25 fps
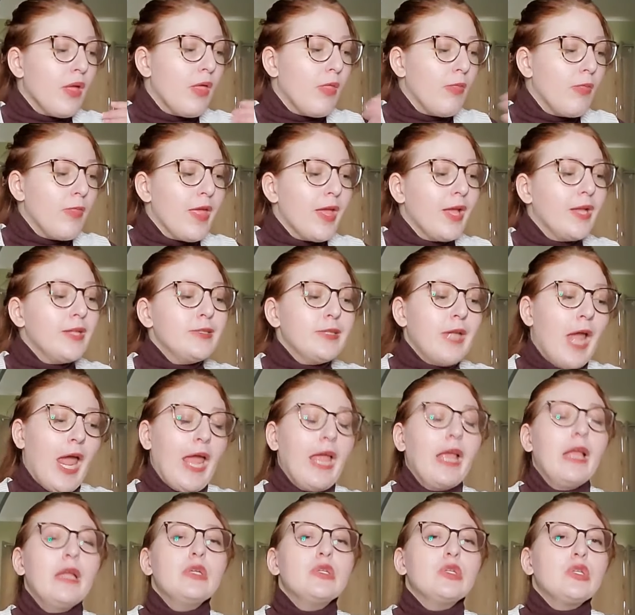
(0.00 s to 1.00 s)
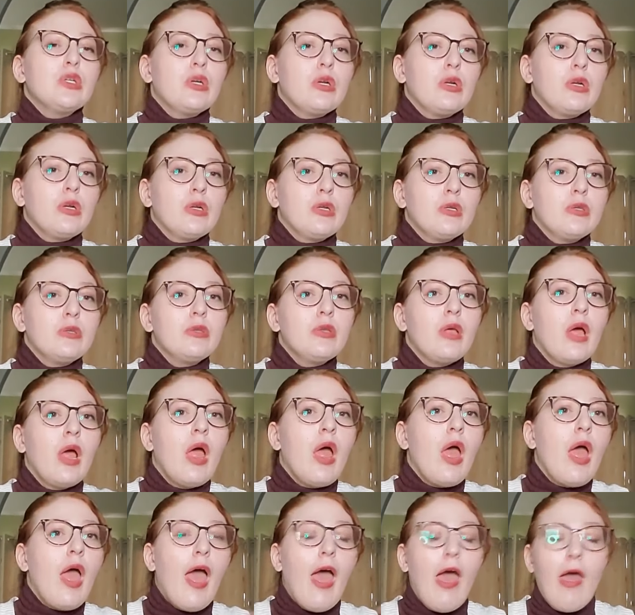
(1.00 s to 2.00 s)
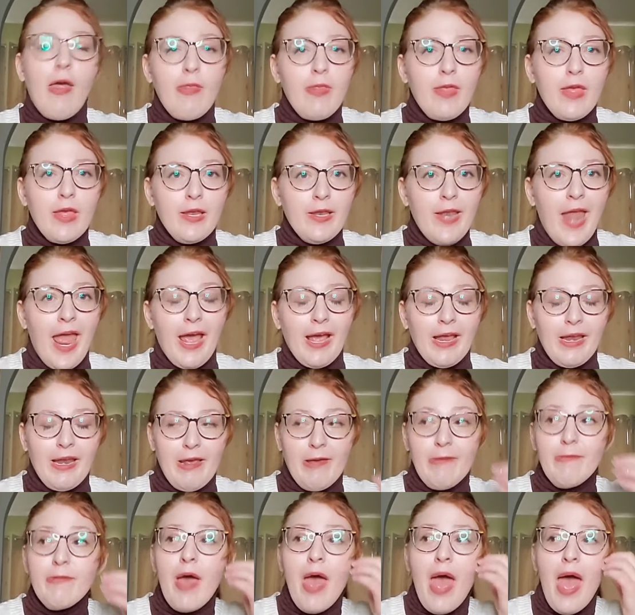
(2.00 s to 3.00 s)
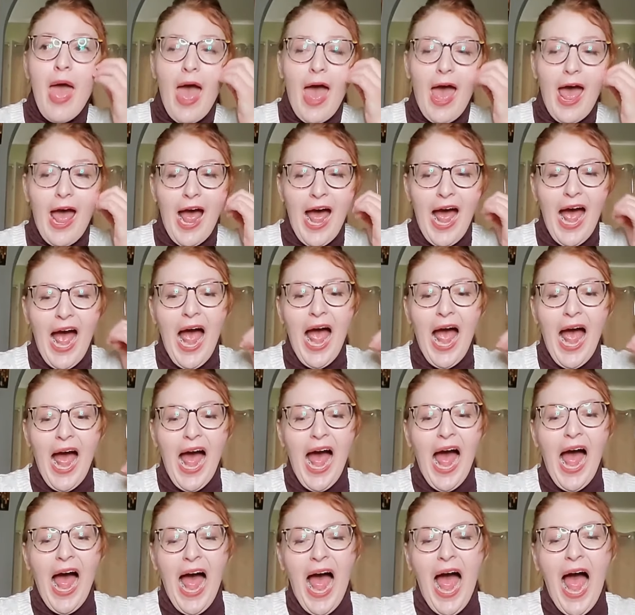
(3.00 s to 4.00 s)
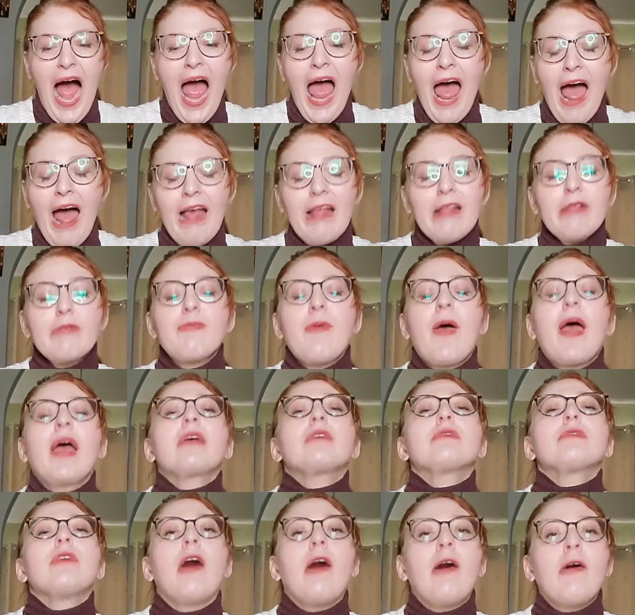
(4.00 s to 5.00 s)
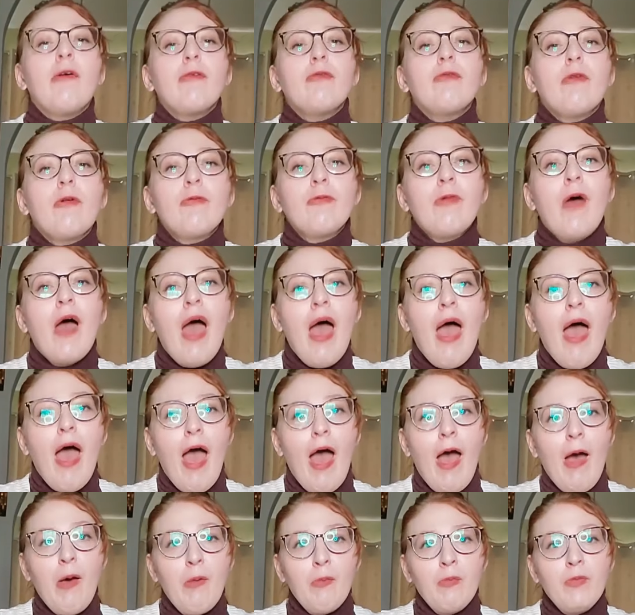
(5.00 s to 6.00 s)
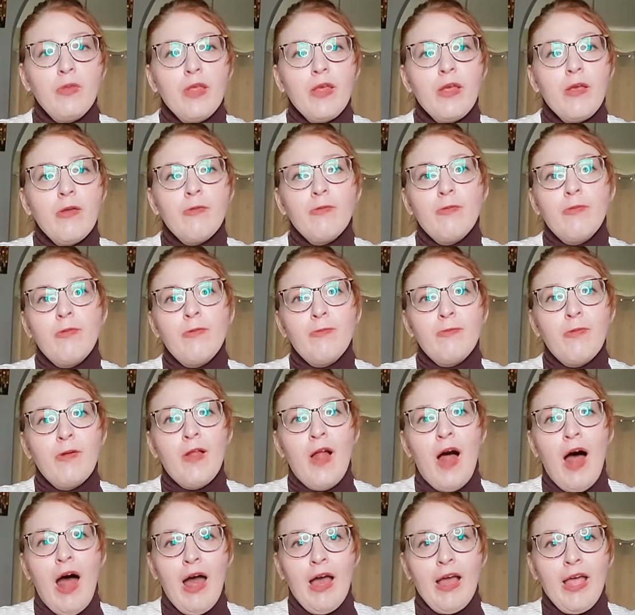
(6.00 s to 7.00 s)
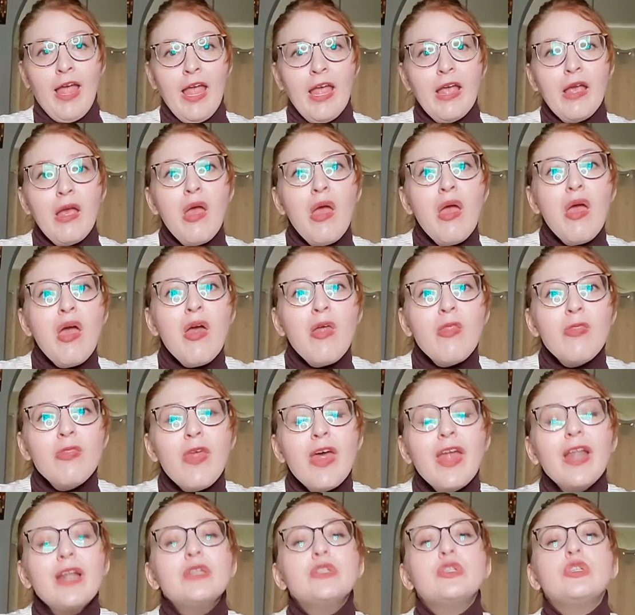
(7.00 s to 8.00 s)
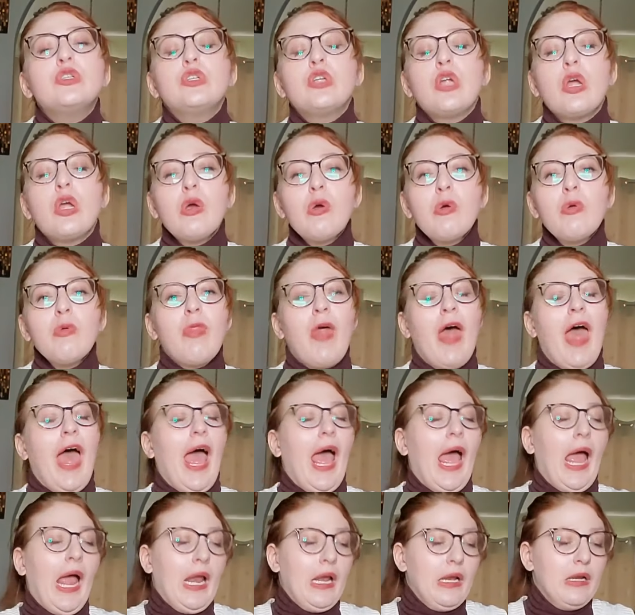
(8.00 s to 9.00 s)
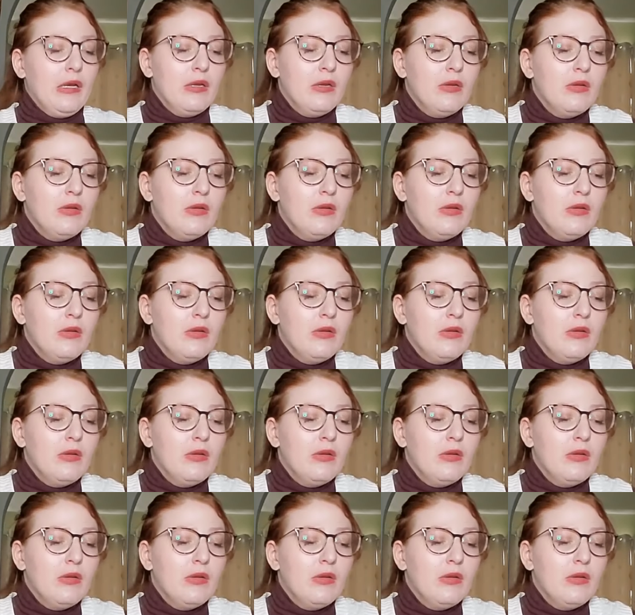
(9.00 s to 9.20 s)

the dangers and the negative aspects of family vlogging, then do that.